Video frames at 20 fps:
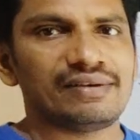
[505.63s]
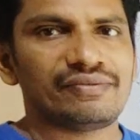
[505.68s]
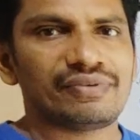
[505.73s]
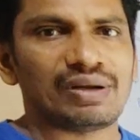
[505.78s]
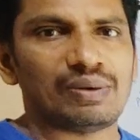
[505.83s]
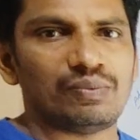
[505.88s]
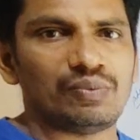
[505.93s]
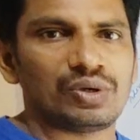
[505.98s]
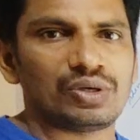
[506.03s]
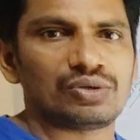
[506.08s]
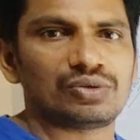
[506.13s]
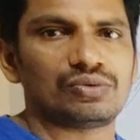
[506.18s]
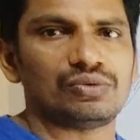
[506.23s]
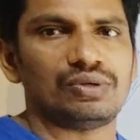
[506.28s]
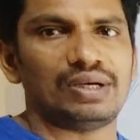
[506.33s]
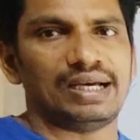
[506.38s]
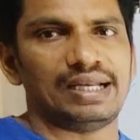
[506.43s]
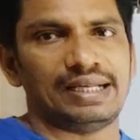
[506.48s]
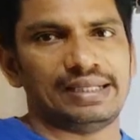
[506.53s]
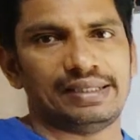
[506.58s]
from one
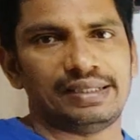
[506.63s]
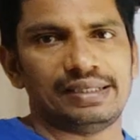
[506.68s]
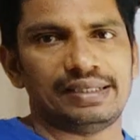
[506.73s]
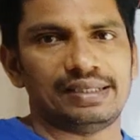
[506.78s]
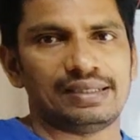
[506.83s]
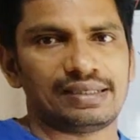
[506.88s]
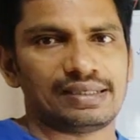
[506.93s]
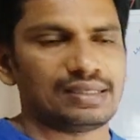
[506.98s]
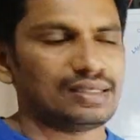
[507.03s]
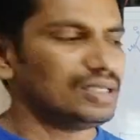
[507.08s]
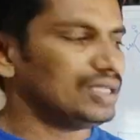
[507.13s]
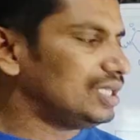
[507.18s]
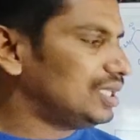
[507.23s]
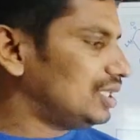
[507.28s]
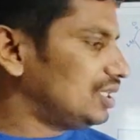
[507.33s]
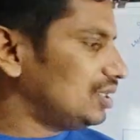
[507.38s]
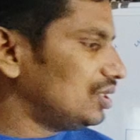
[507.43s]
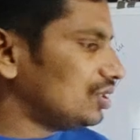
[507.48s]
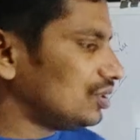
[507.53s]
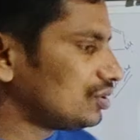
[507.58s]
to another.
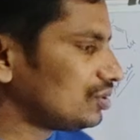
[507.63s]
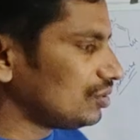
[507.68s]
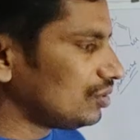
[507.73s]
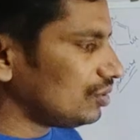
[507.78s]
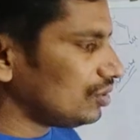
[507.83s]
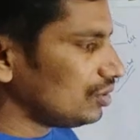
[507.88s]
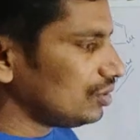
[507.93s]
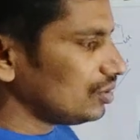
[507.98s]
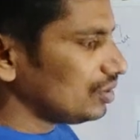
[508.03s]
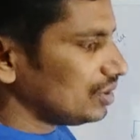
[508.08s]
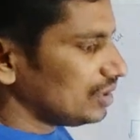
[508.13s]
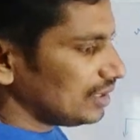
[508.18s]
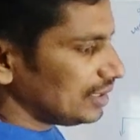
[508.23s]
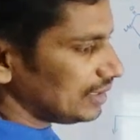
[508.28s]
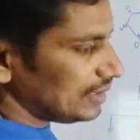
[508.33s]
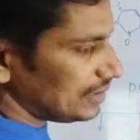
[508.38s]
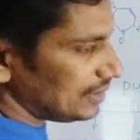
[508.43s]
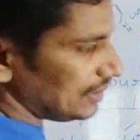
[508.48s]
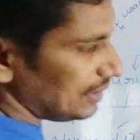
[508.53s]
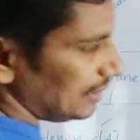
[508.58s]
So
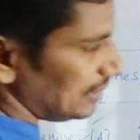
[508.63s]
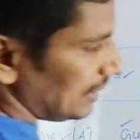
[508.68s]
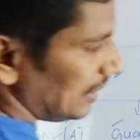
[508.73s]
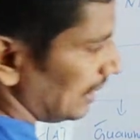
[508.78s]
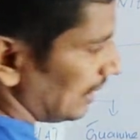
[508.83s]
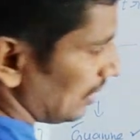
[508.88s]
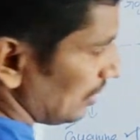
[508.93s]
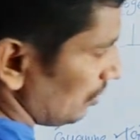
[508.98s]
see here